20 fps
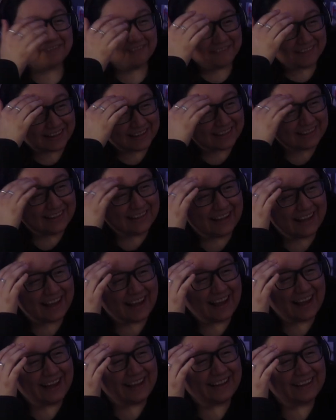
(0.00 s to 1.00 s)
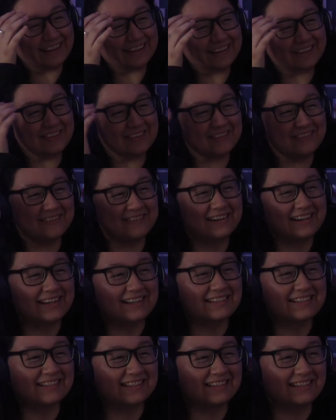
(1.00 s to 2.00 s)
What the heck? What
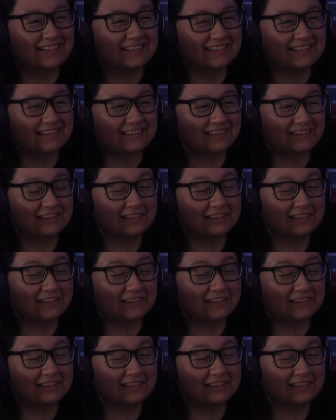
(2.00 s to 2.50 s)
is this?